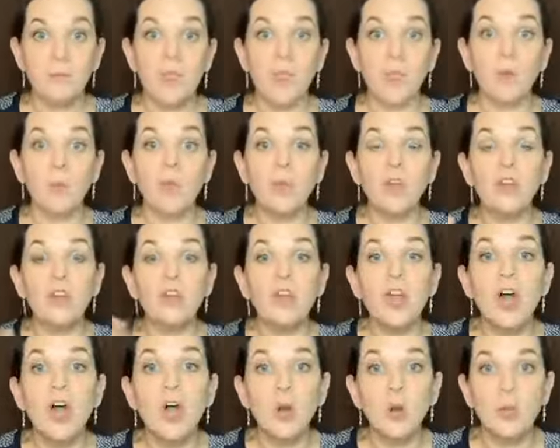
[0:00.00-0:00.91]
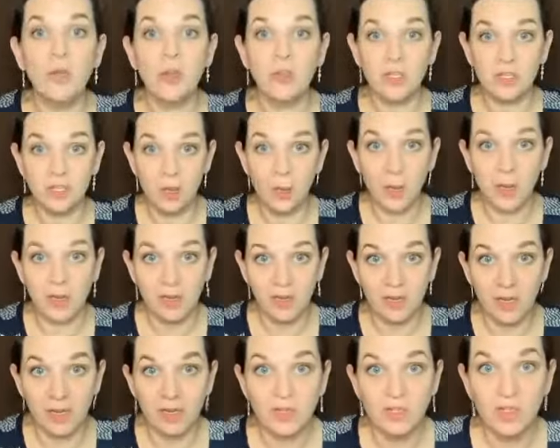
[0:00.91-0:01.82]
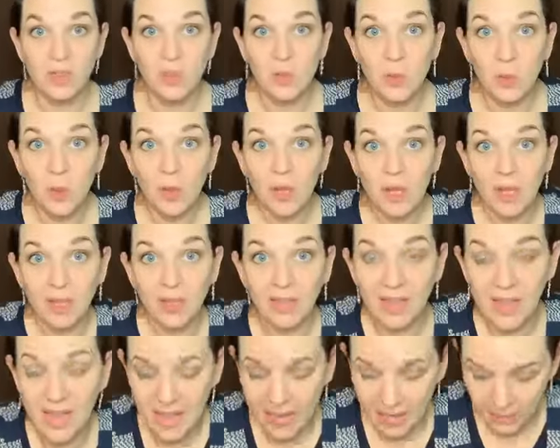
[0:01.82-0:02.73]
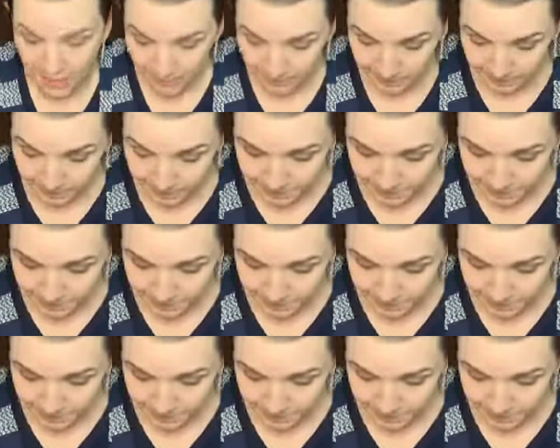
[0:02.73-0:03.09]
And we know that is going to collide.